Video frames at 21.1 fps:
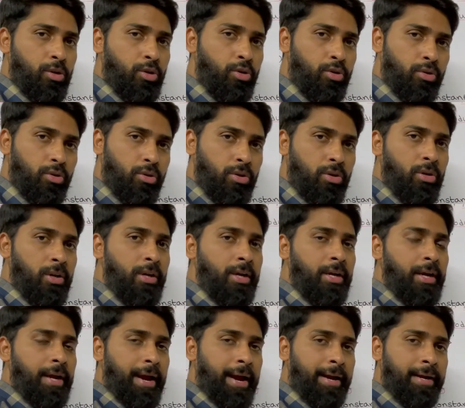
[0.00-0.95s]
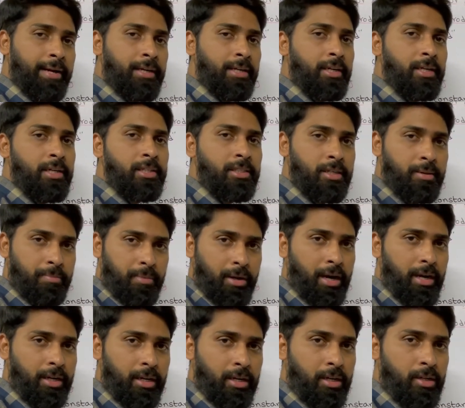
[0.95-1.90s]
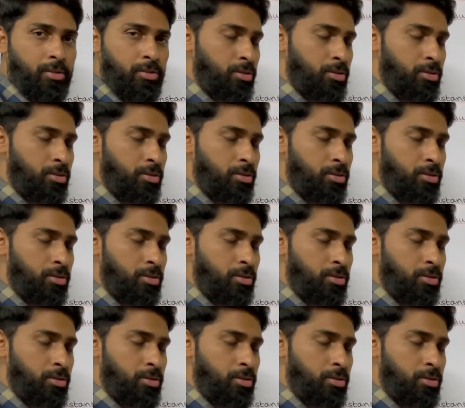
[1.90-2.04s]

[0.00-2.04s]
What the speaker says: To enter some data.